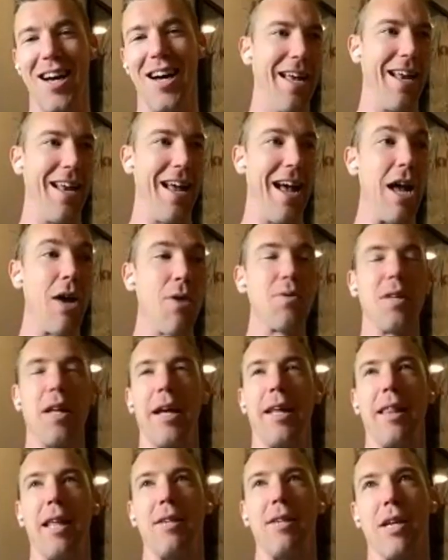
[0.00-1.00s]
And I
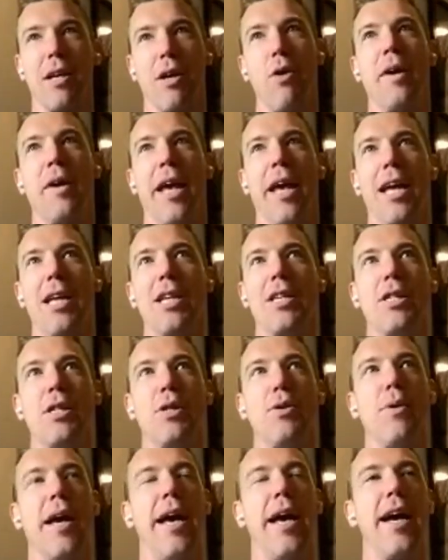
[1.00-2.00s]
always like things like, okay,
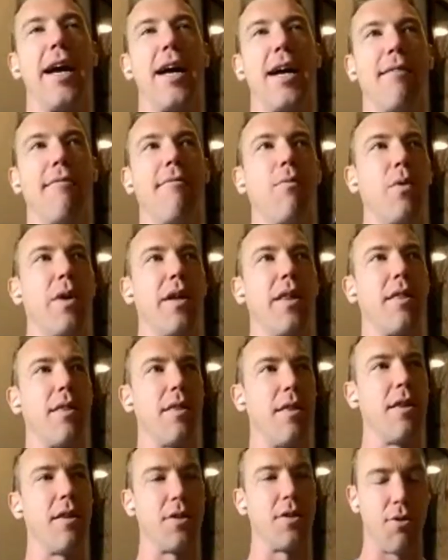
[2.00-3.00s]
do you have, with
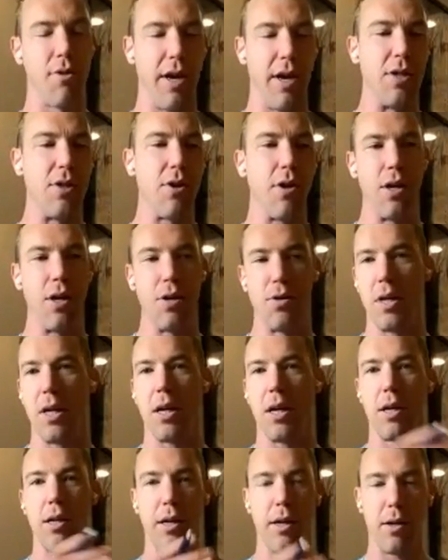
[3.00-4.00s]
the strains you're using,